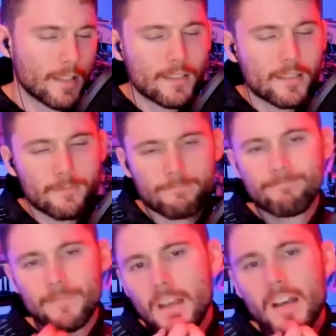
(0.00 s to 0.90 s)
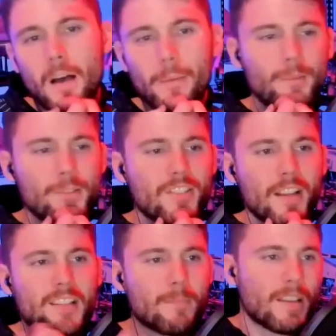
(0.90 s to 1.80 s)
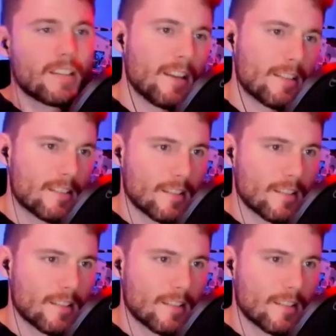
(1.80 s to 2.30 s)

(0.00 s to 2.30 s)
six. I mean, which I guess makes sense.